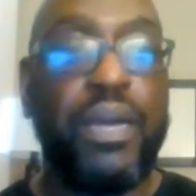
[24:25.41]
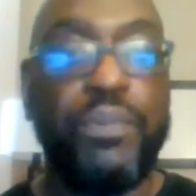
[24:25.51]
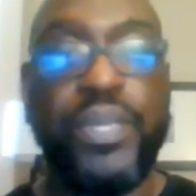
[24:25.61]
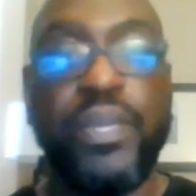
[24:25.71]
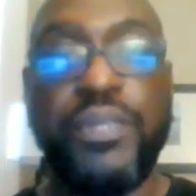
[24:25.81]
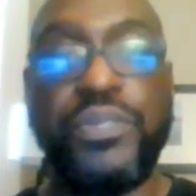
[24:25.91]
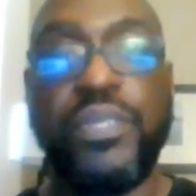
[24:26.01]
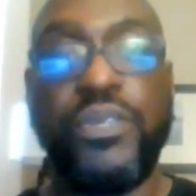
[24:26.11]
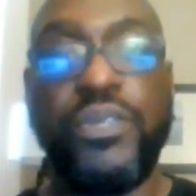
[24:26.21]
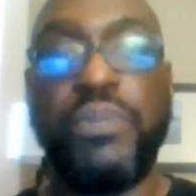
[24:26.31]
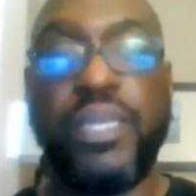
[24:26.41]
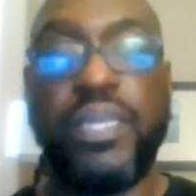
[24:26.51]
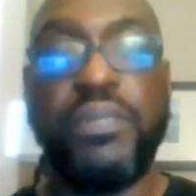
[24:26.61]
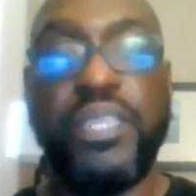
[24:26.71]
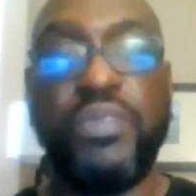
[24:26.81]
because you're going to
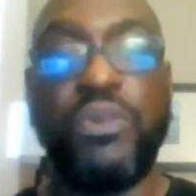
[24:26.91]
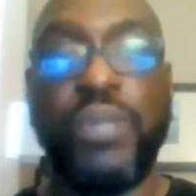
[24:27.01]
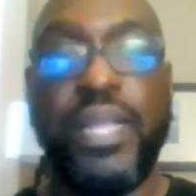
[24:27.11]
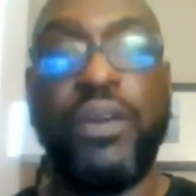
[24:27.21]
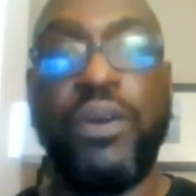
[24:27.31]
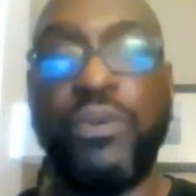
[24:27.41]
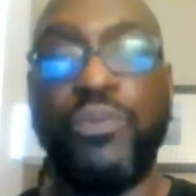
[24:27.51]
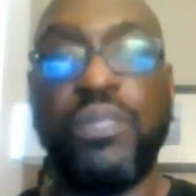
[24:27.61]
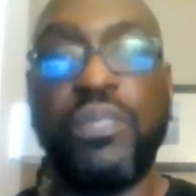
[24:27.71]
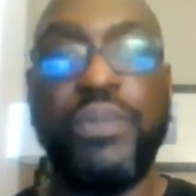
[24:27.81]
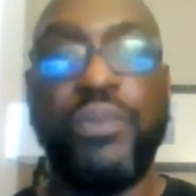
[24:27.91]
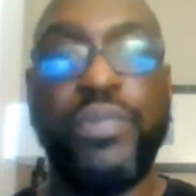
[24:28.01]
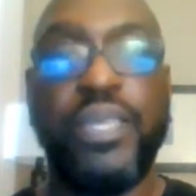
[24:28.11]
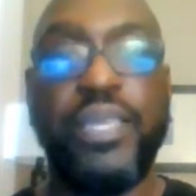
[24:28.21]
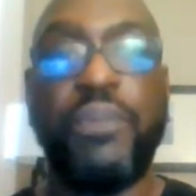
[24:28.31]
continue to rely on what
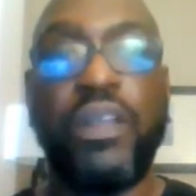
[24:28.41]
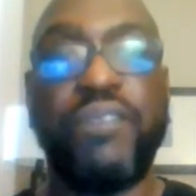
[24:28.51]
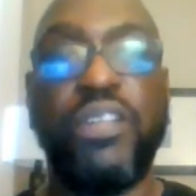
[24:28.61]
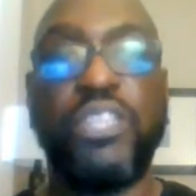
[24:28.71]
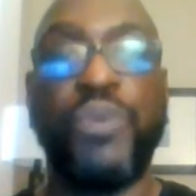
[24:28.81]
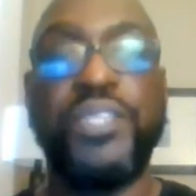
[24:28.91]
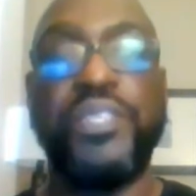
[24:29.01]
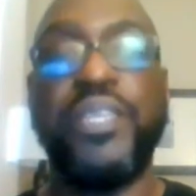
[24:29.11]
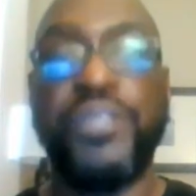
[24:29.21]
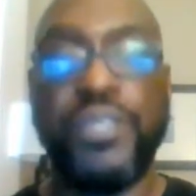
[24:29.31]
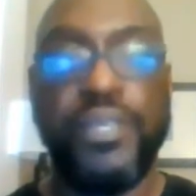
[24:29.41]
the market fluctuation is,